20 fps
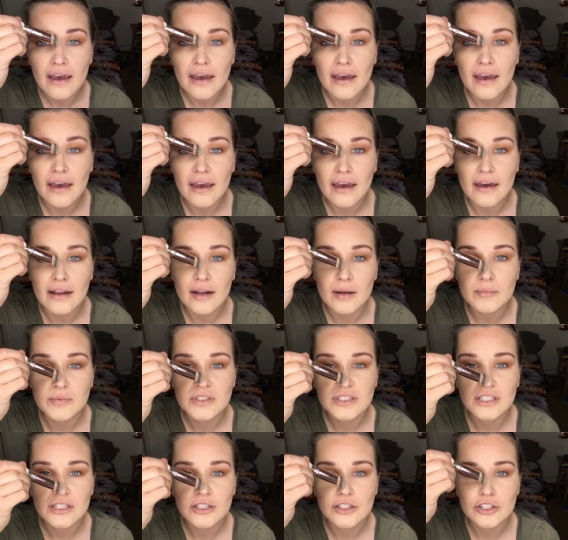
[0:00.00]
and I'm
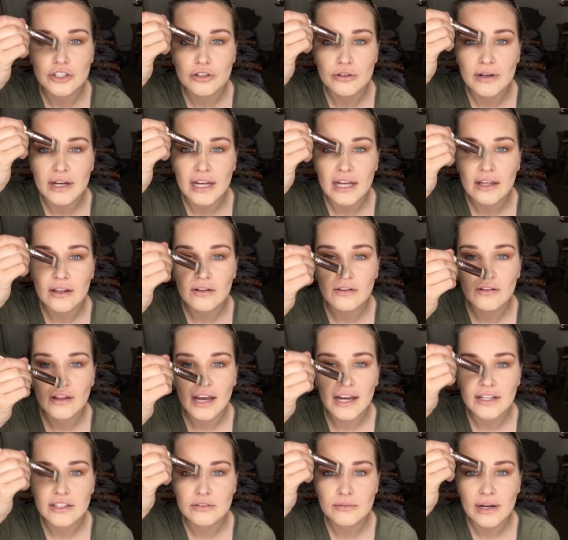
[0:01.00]
just gonna create
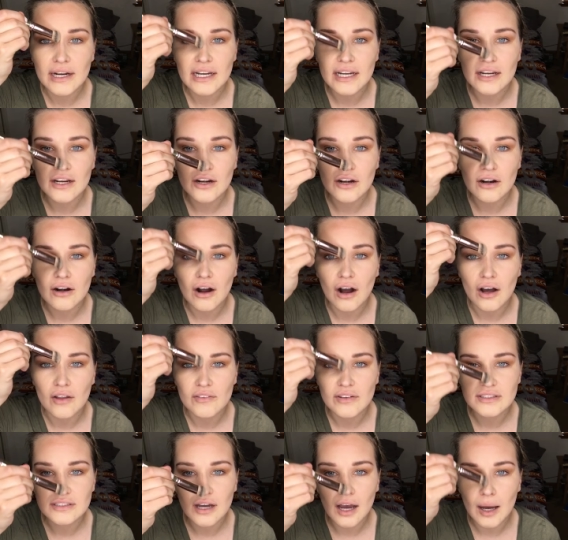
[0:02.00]
lines right here on
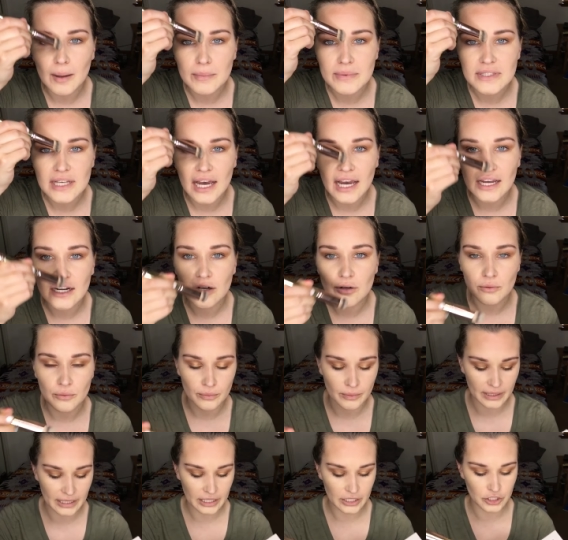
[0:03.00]
the top side
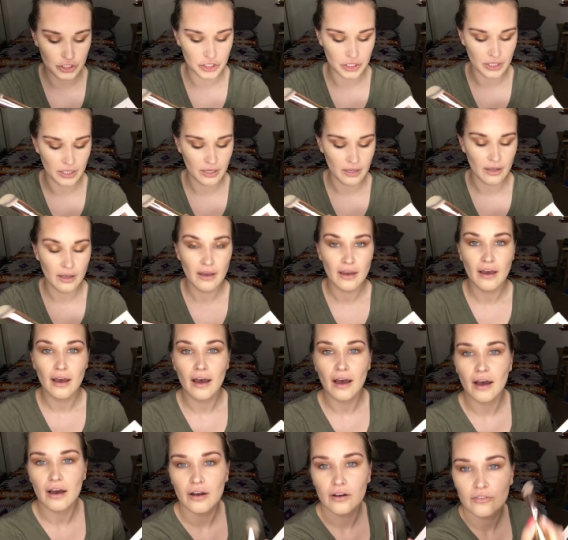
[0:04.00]
ridge
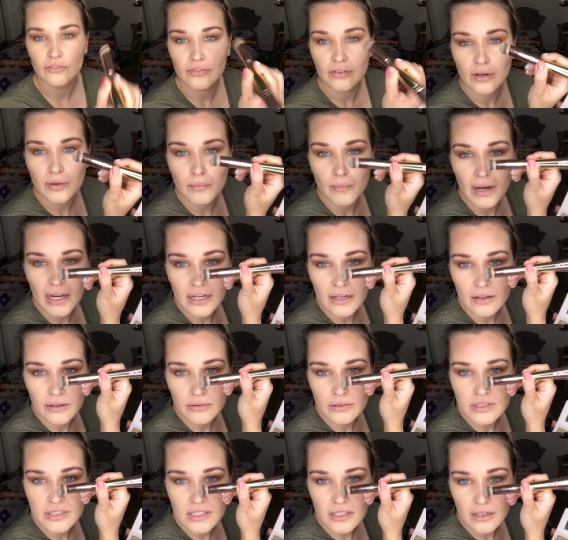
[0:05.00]
of my
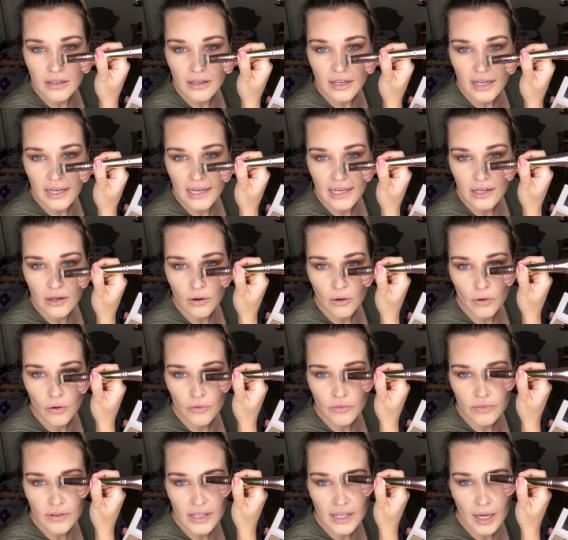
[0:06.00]
nose. And
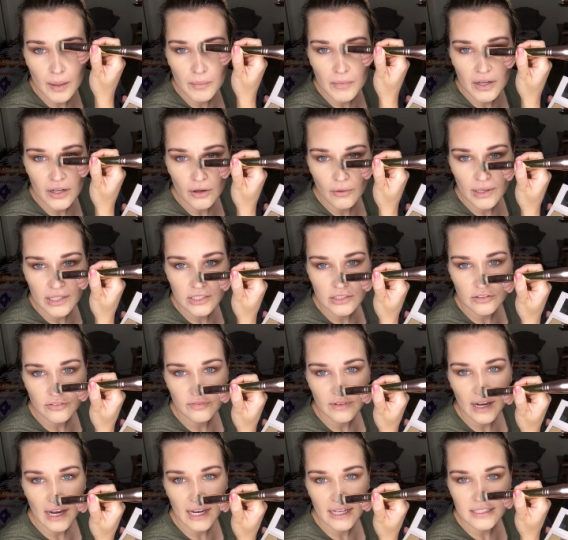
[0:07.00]
hopefully I'm not going too
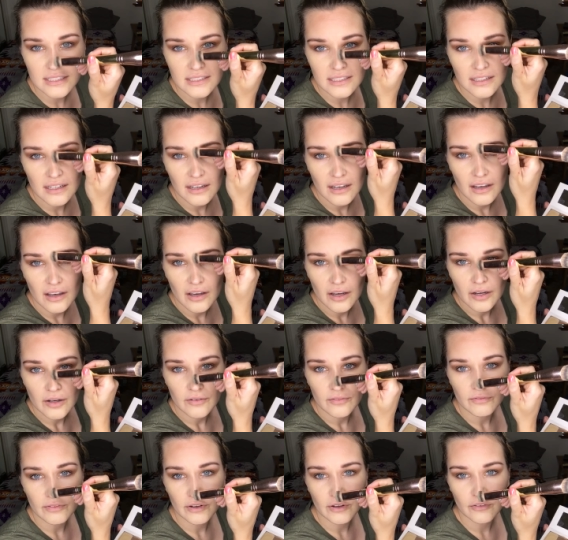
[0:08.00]
fast.
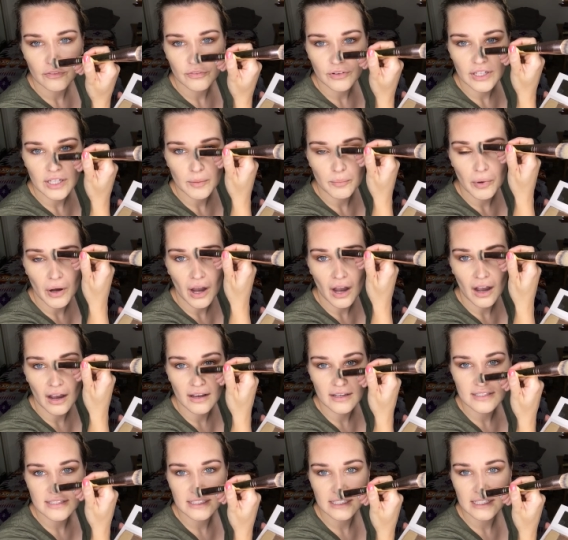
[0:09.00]
Feel free to
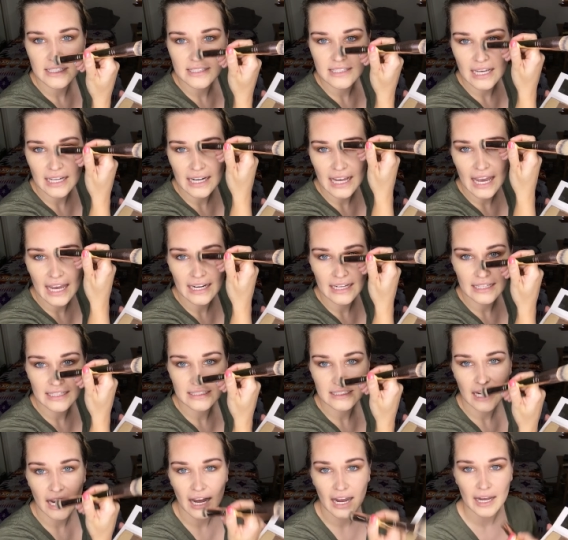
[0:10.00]
pause this at any
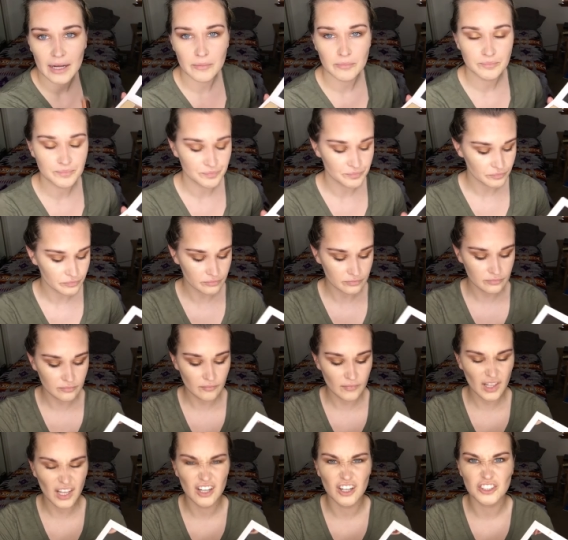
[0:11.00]
time.
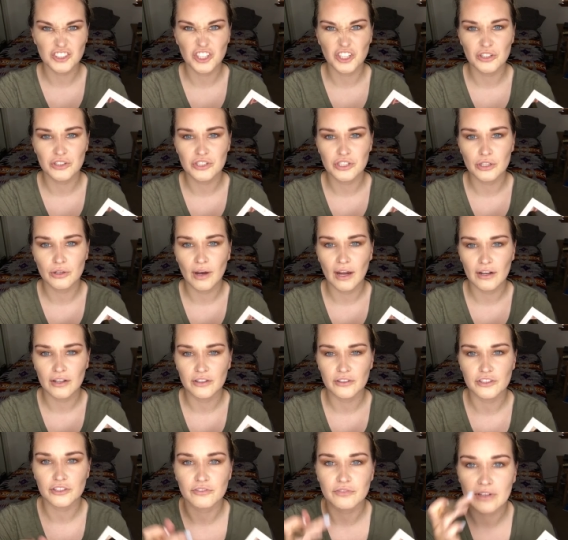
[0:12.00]
I'll show you too how to
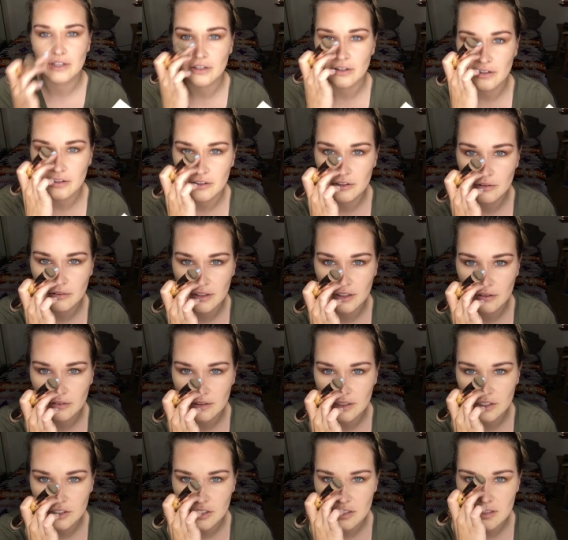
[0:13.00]
use your finger. You
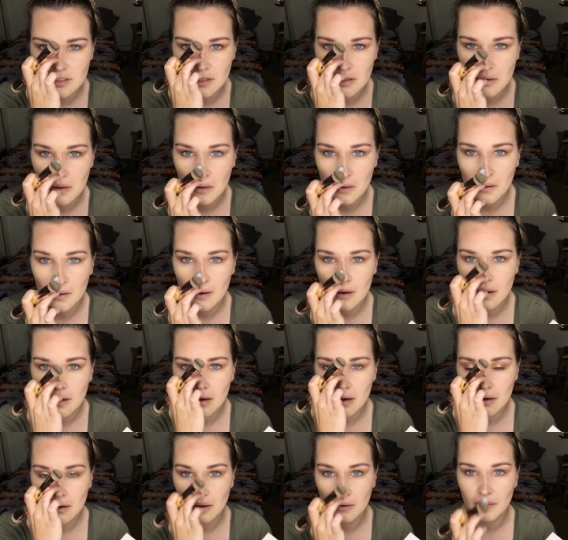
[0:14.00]
literally just
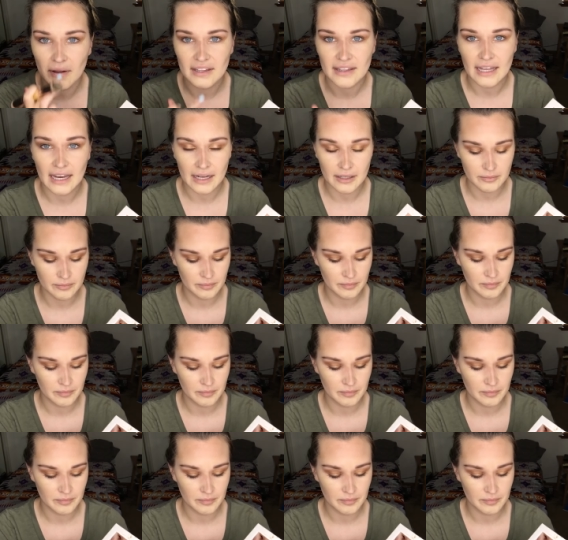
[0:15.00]
go like that.